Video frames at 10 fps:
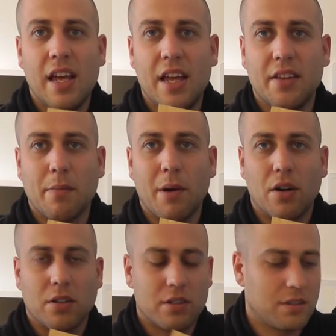in the
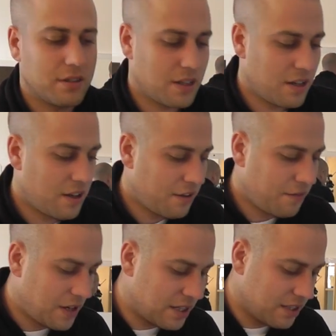box,
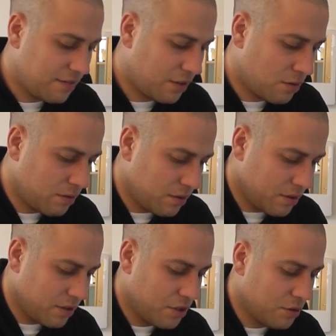first of all,
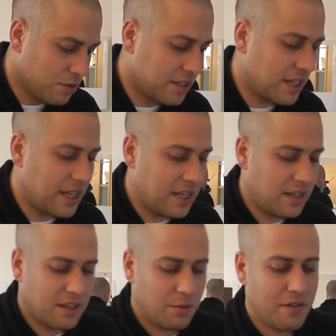you'll see
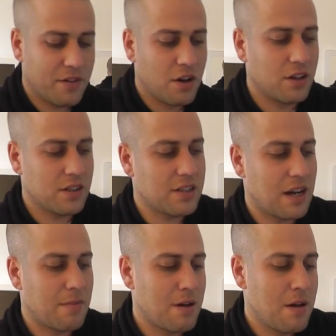that we've got
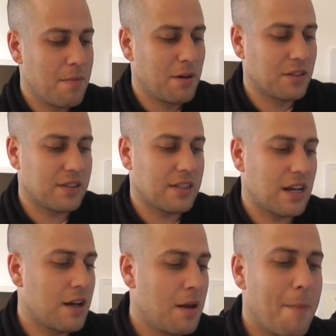some
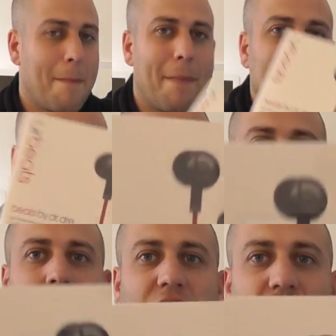Monster Beats
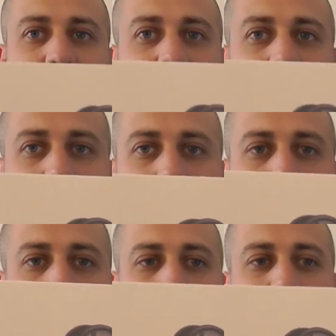by Dre
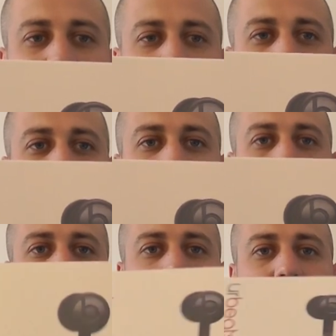Your Beats
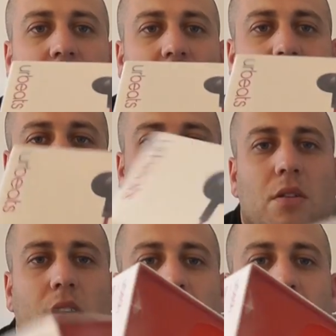headphones, so